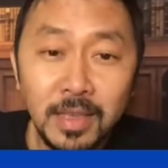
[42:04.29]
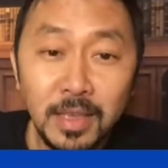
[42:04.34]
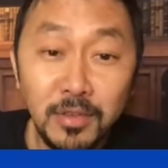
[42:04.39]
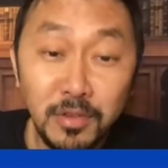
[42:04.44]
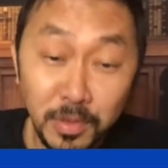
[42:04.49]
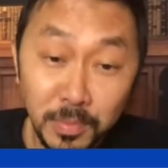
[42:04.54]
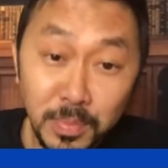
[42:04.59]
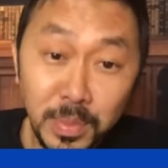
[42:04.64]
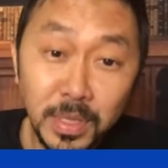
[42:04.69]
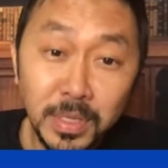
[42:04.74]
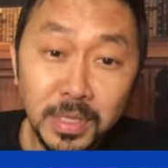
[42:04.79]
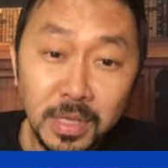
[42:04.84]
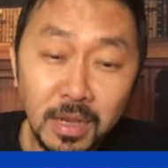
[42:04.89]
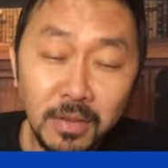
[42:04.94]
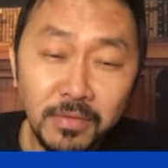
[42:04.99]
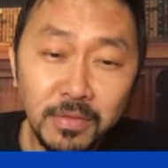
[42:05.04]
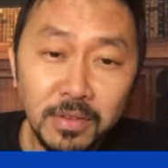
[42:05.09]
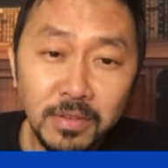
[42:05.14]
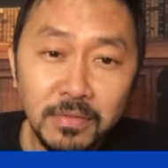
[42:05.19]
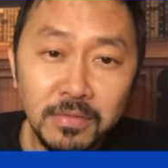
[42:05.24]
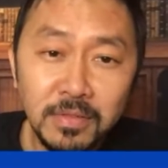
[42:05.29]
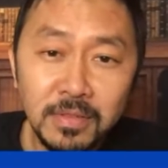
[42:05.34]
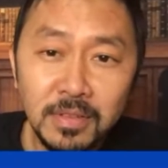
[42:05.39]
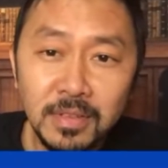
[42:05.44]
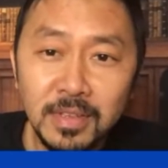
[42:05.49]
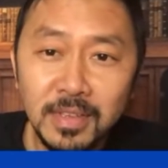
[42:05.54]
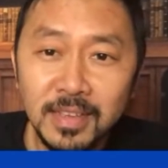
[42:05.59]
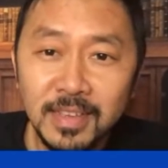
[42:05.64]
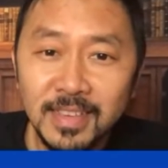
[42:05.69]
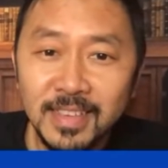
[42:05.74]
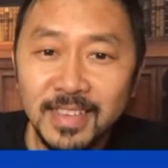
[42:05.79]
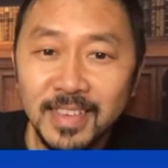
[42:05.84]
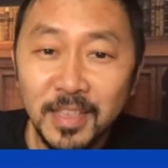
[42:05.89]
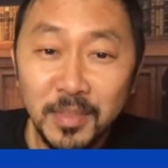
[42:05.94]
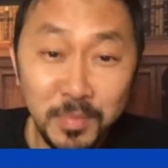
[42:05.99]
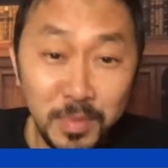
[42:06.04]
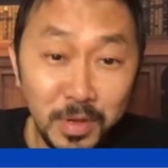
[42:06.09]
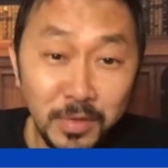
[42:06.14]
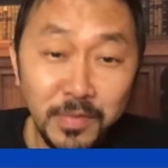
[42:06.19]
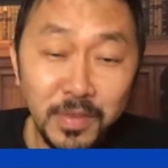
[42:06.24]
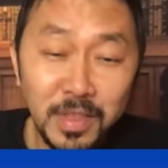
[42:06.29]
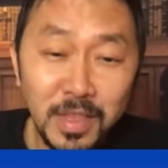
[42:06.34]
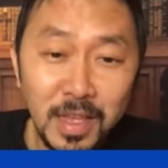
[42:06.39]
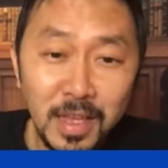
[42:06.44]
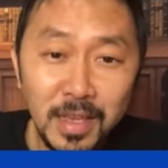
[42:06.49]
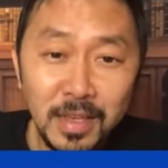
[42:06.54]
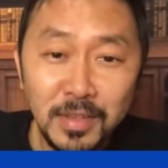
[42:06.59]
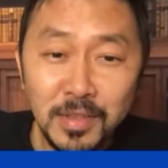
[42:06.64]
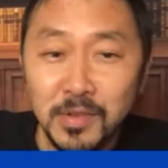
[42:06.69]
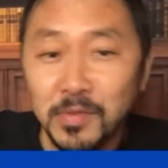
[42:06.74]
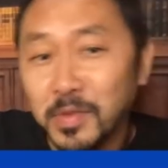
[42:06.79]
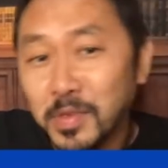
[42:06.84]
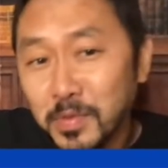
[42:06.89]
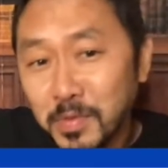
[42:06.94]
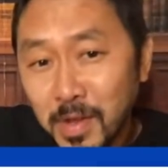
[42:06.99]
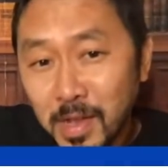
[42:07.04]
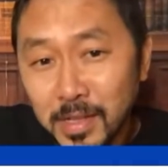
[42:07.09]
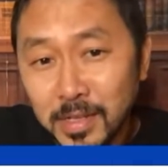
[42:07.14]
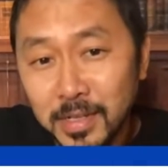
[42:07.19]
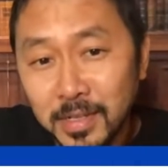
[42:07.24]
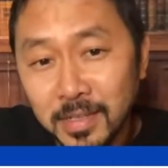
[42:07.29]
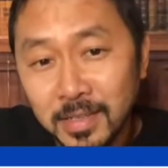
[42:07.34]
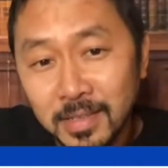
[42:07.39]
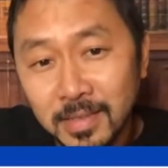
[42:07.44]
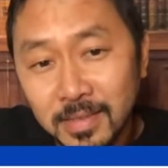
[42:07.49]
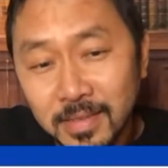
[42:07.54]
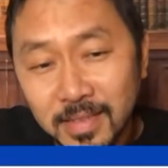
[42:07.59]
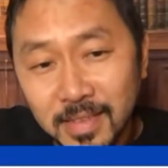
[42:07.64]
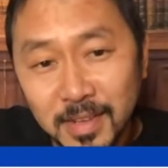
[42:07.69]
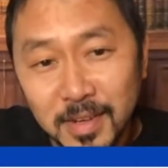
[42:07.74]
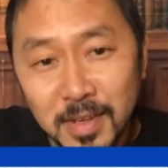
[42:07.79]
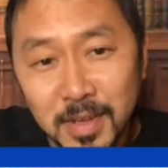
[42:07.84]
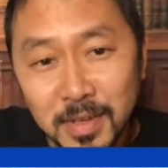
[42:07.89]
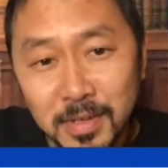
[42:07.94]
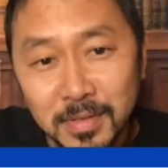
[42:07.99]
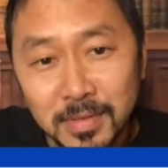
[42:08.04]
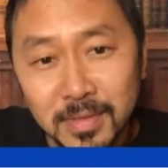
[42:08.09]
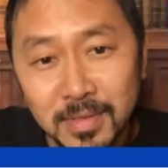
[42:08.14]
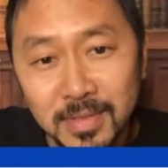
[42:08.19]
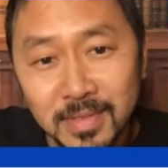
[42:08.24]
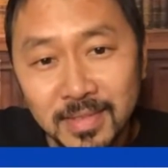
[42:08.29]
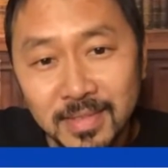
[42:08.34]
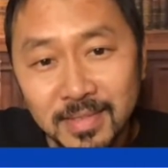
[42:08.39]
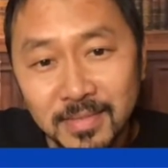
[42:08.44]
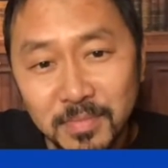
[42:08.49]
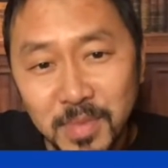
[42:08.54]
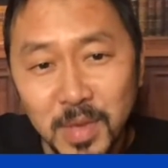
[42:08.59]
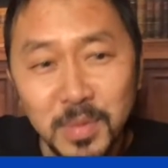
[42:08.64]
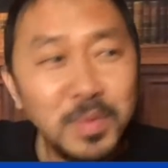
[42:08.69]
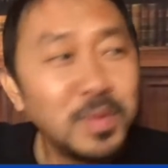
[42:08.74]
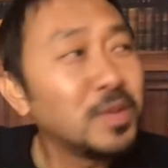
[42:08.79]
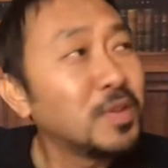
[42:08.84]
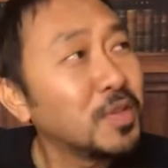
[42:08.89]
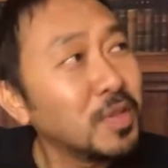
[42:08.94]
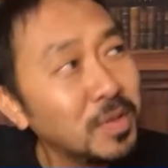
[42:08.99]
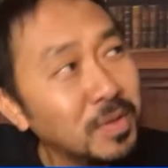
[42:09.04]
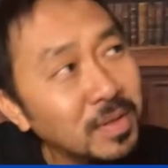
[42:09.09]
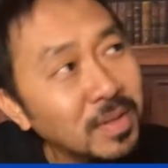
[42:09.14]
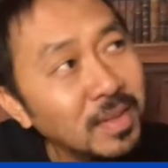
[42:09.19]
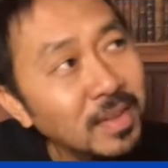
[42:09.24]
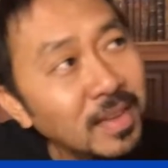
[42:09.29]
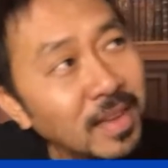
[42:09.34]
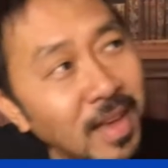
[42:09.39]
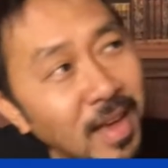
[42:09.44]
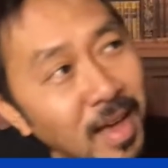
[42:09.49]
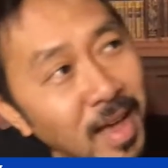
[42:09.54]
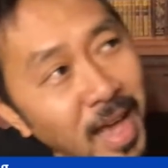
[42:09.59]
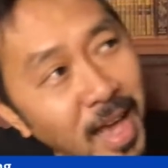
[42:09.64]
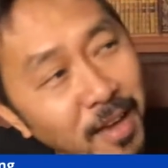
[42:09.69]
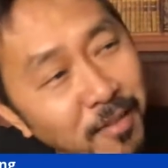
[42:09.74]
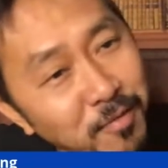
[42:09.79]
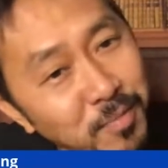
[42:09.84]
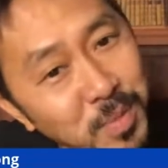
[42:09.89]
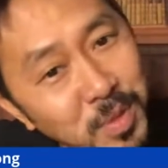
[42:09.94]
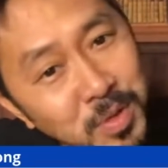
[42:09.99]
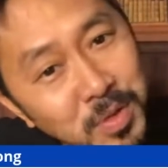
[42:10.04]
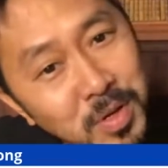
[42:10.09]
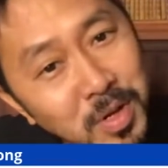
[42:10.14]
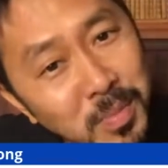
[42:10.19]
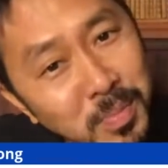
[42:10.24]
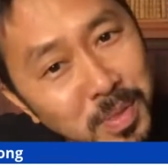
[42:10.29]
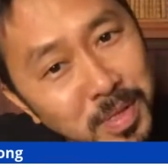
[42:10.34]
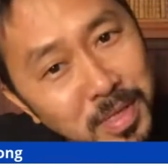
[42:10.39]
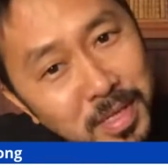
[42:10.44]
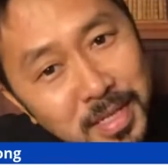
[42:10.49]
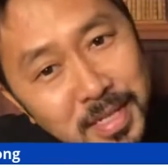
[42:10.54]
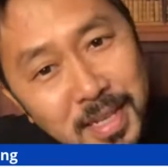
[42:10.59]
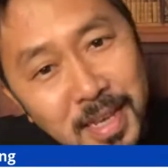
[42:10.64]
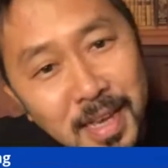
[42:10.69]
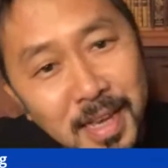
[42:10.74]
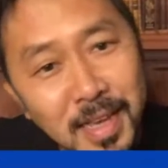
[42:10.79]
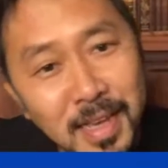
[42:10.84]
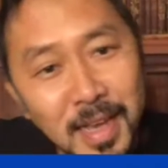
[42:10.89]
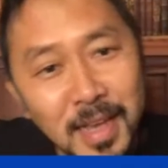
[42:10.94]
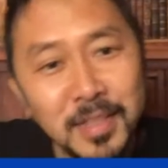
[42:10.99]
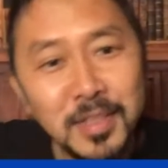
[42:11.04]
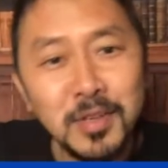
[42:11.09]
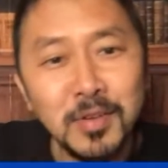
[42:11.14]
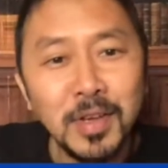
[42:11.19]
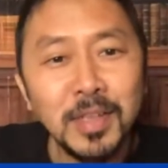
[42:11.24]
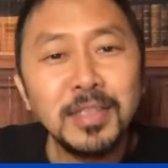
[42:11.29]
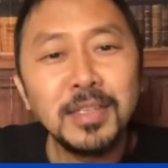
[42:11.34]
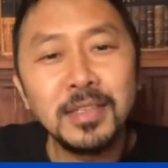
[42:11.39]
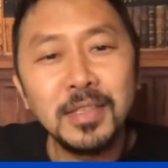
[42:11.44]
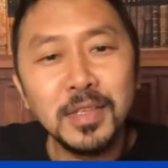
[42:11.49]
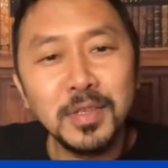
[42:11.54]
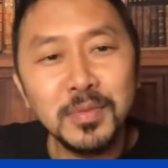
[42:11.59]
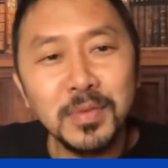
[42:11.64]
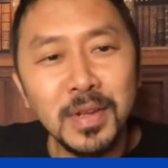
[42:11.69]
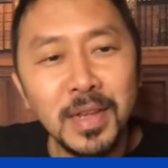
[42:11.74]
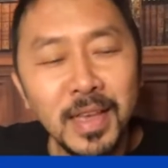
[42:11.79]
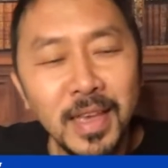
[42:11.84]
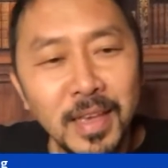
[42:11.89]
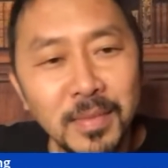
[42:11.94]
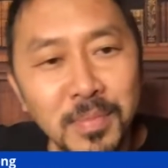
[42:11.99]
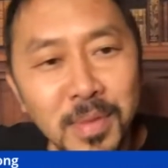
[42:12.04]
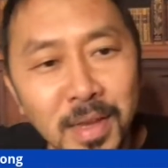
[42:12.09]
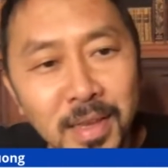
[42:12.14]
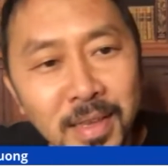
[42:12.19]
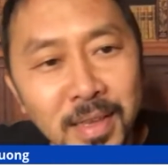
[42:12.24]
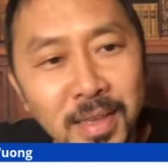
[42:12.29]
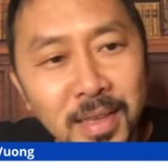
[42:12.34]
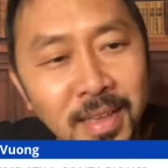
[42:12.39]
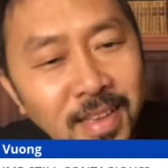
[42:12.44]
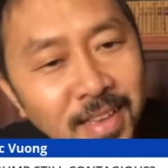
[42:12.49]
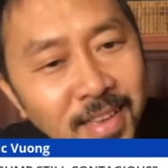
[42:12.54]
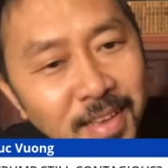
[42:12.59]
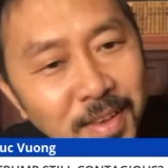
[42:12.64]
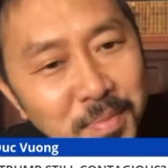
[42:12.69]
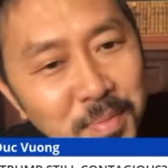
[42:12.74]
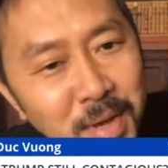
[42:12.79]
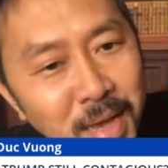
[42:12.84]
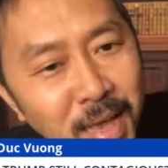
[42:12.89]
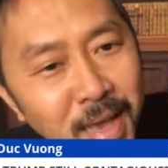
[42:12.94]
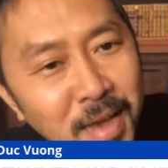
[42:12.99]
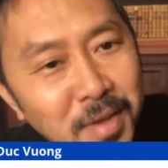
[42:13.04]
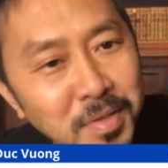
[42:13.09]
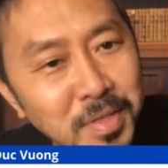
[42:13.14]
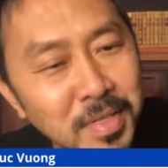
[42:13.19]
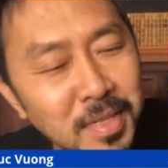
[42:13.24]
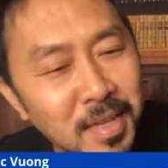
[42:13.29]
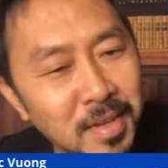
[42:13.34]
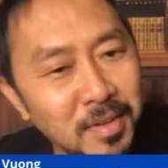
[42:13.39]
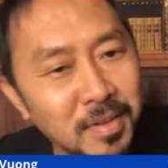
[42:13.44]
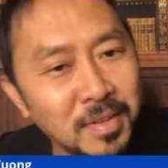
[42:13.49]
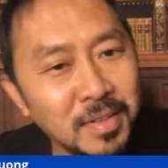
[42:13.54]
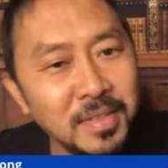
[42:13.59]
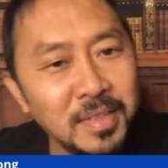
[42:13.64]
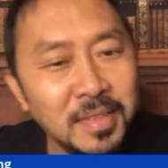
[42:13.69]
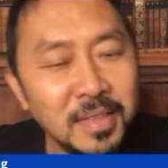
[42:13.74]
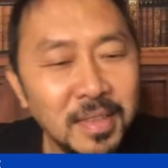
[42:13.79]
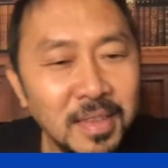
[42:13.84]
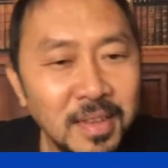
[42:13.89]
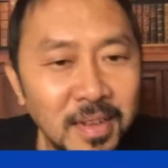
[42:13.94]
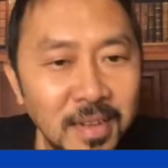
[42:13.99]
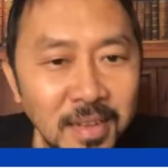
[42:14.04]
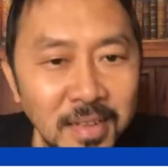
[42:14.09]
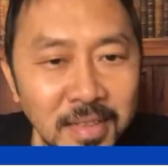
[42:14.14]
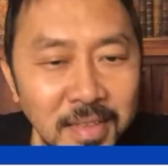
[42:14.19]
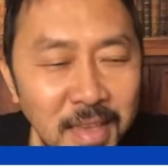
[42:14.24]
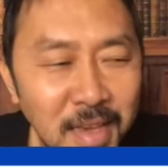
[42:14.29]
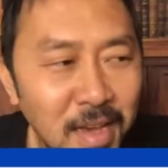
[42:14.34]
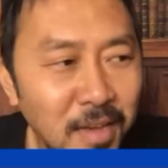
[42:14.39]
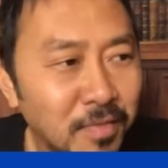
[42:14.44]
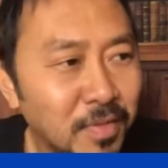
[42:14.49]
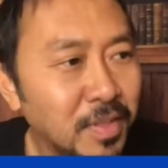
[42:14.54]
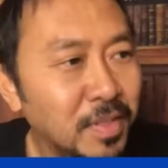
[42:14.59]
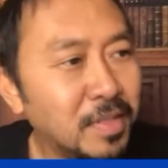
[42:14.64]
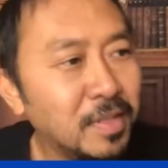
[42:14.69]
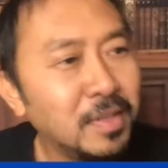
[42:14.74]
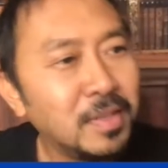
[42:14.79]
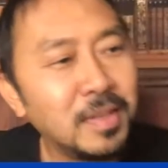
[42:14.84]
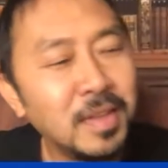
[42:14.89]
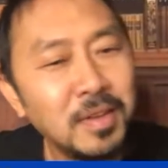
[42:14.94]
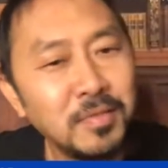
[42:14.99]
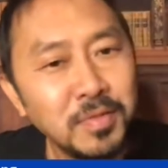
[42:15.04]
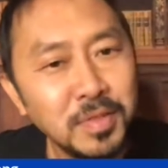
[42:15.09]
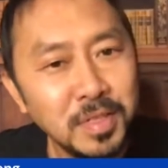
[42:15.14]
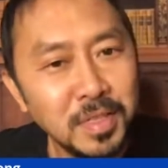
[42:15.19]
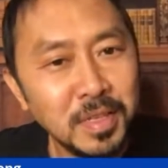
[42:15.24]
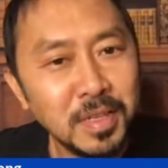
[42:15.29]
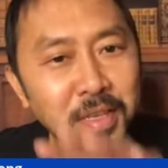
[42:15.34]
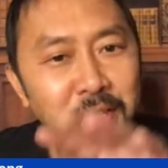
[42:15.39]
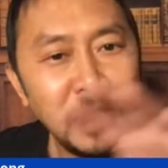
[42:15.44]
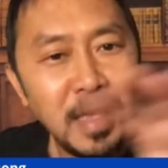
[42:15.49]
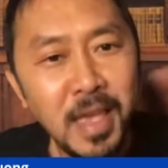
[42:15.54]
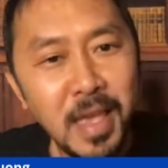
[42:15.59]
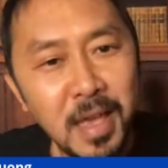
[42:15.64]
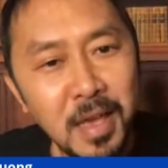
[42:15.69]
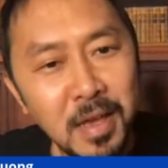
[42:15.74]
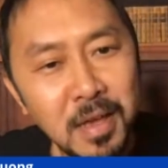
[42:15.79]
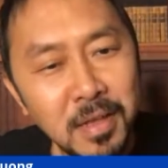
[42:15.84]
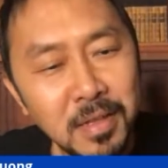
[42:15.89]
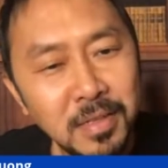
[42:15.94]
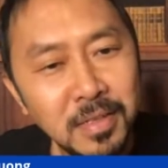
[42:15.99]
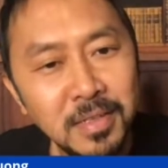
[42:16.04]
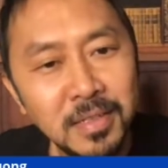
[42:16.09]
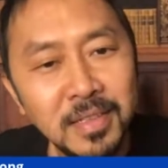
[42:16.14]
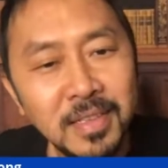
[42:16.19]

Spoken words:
that you can piss off of in the middle of the night. No one's watching, you know. Maybe there's a half moon up in the sky. I know I did this when I had my house down on Galveston. I was in the canal